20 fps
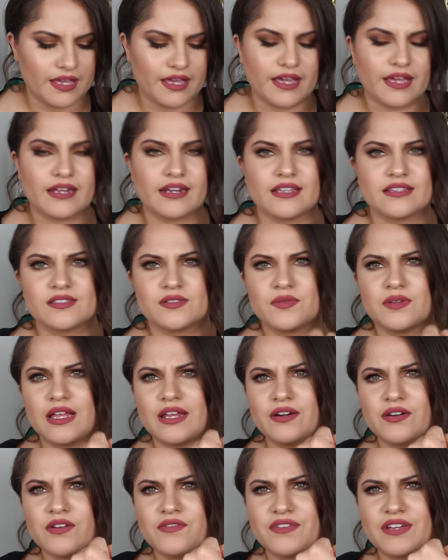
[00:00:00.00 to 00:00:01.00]
And it's, I
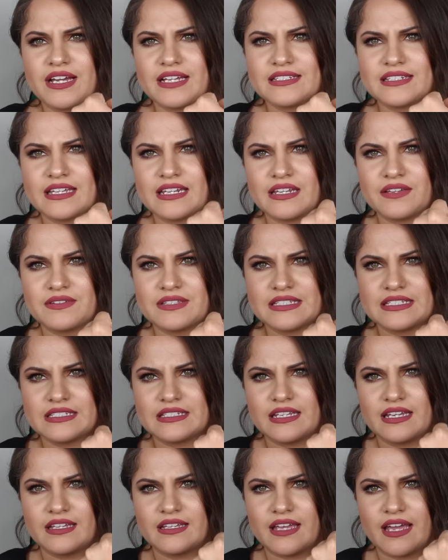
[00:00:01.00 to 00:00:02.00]
don't know if you guys can even
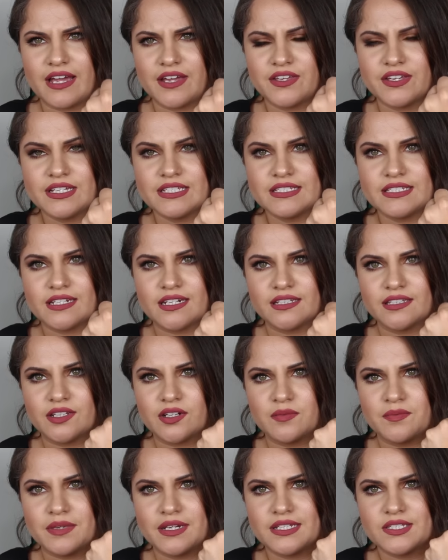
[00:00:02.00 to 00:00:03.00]
see it. Yeah, you can see it a
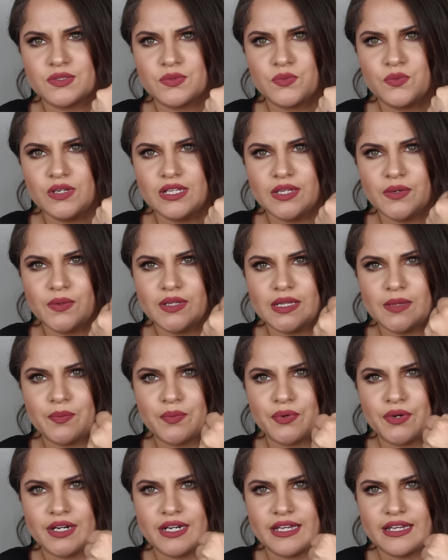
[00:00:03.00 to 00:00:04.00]
little bit. It's really, really
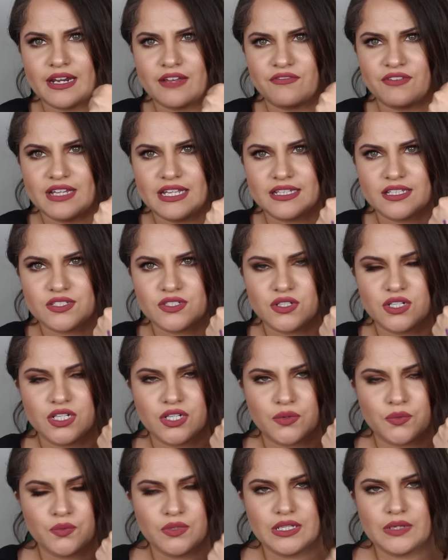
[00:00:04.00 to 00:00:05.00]
pretty. And I feel like this would
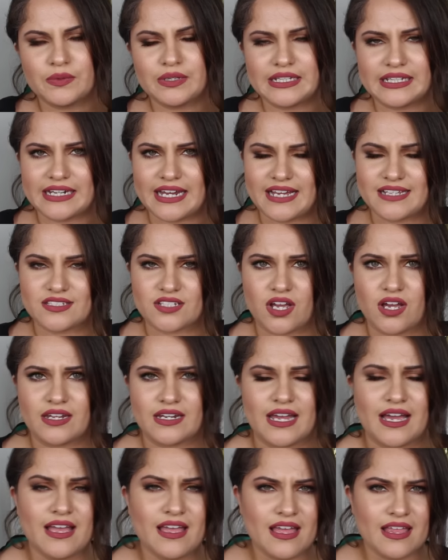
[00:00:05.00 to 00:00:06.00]
look really, really nice
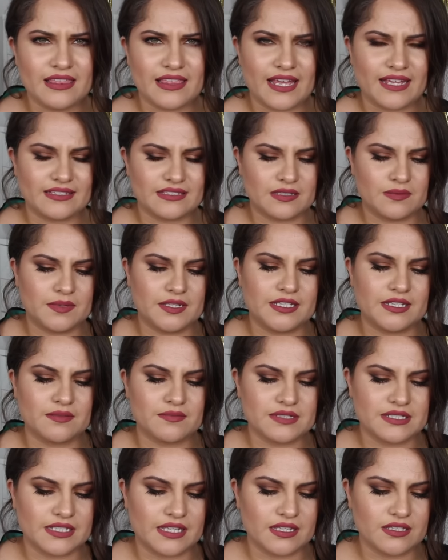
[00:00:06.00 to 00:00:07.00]
on light to
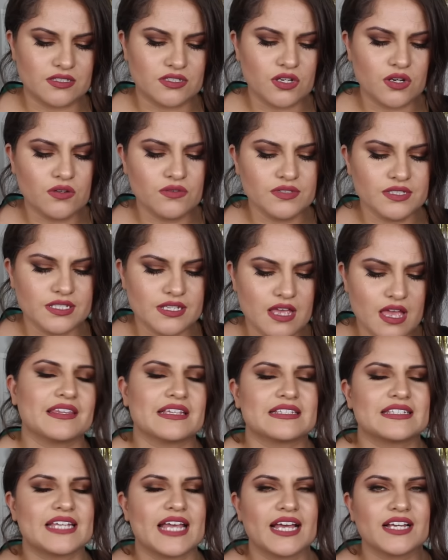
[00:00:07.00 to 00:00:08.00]
medium skin tones.
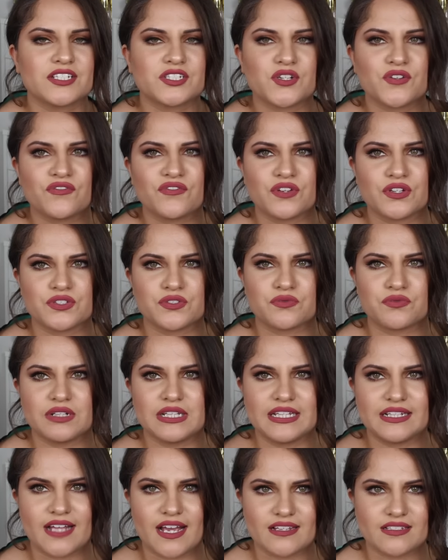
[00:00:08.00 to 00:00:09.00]
And the texture feels
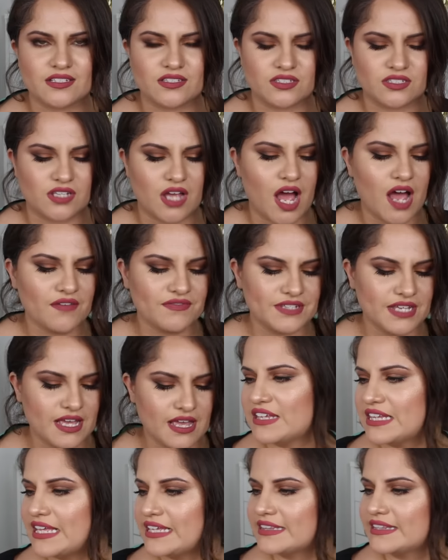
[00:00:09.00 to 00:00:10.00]
really nice and soft. I
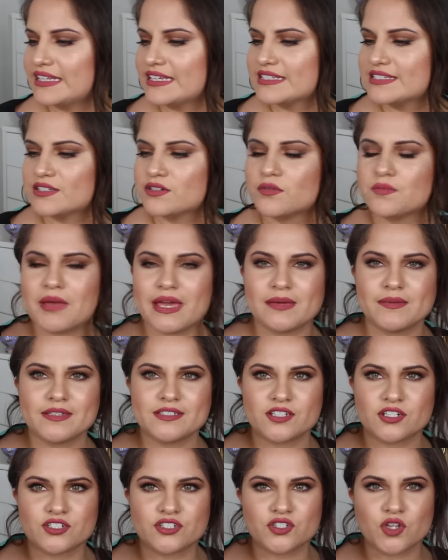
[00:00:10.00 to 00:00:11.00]
feel like these little
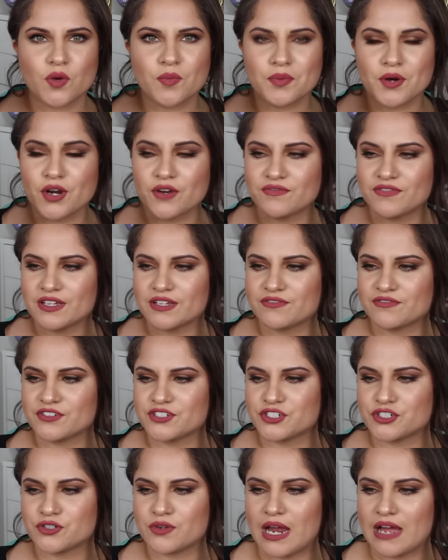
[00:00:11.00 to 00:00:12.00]
babies are so perfect
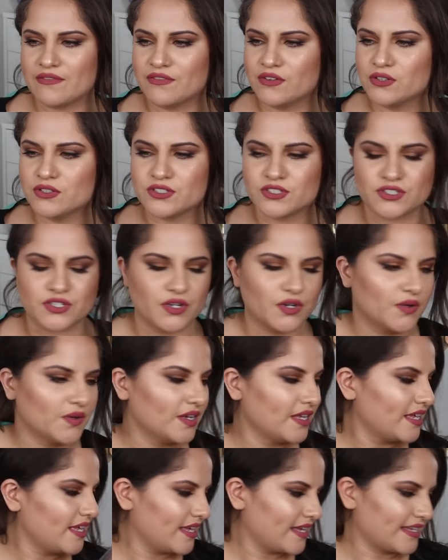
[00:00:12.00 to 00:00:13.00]
for travel.
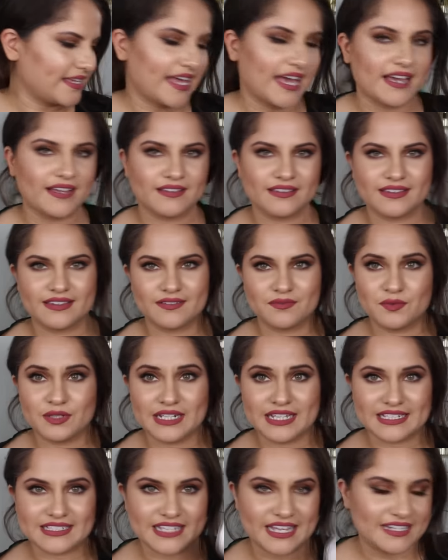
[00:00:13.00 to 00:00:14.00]
So yeah,
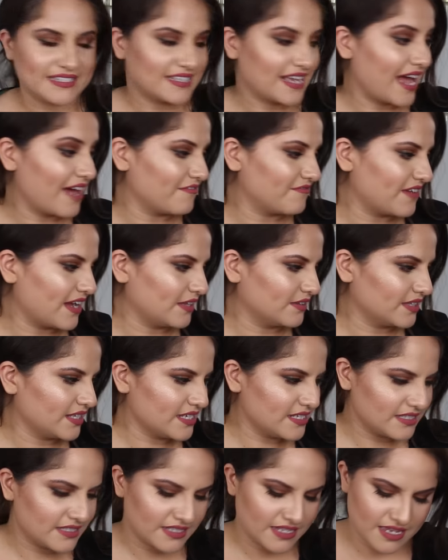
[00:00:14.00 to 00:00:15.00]
really excited to have found
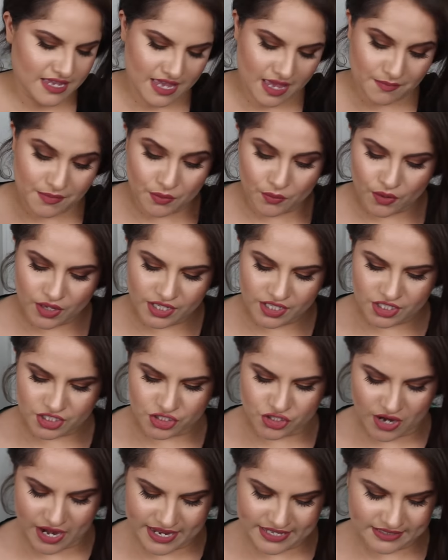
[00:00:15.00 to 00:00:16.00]
this. I've been wanting
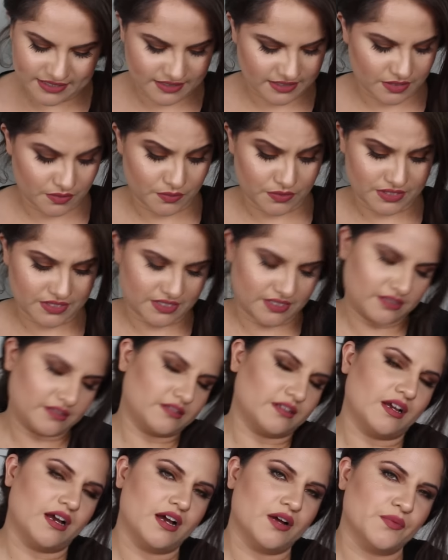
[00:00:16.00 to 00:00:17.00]
to try it since it was
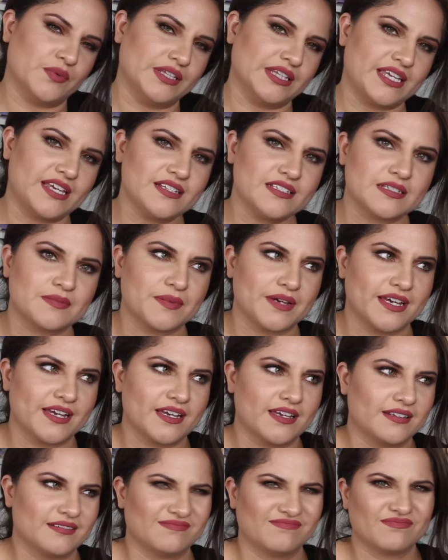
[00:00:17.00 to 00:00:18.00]
uh, released, but
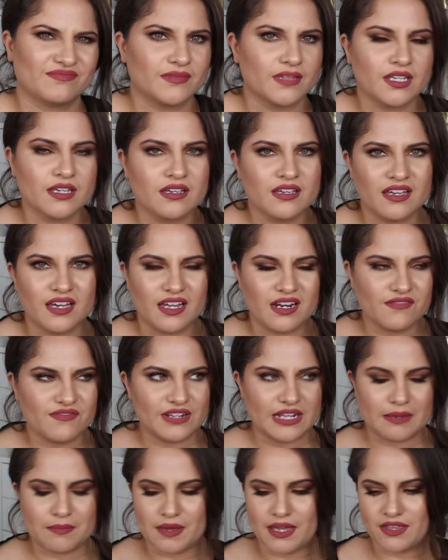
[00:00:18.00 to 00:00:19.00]
I didn't
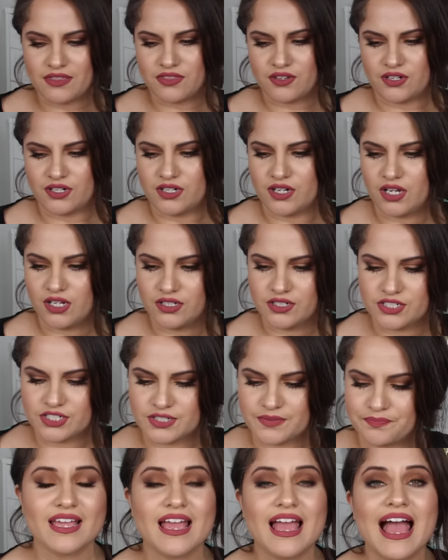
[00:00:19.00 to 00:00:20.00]
feel like paying
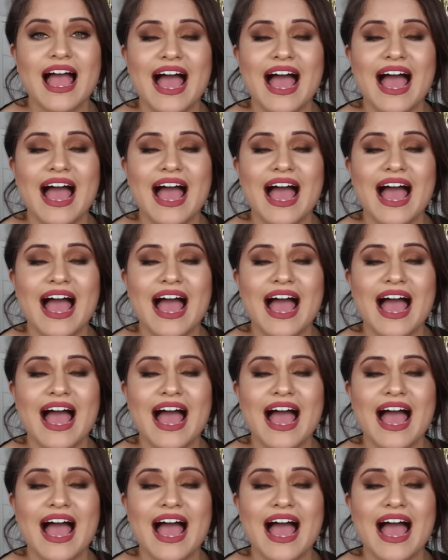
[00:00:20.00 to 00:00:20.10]
$30.